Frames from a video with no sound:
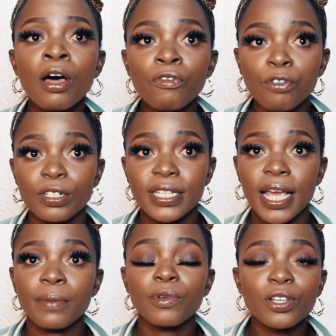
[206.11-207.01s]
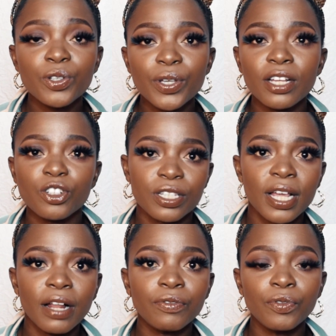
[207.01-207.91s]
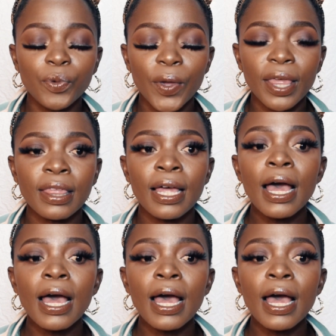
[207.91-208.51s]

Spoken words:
full-time, you need to get yourself with